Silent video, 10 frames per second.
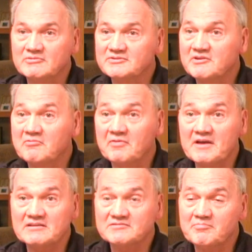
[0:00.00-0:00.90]
several
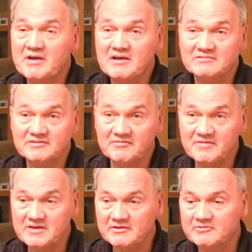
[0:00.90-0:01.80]
thousand pounds in a
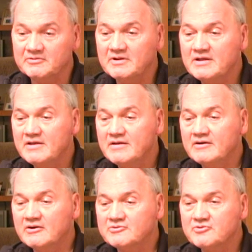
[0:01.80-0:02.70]
vehicle.
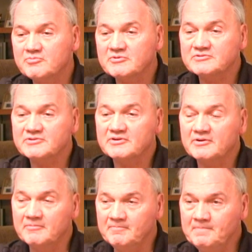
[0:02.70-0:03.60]
Our troopers
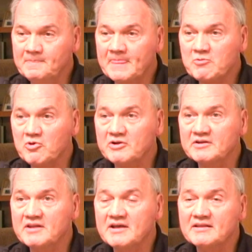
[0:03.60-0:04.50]
are
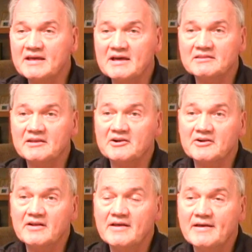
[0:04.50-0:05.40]
working daily out
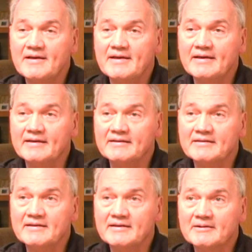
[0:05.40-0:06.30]
there,
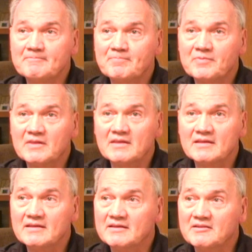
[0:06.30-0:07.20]
and the
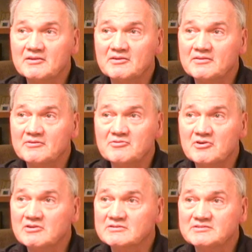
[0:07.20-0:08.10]

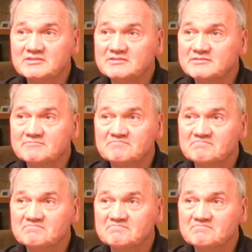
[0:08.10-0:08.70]
drugs is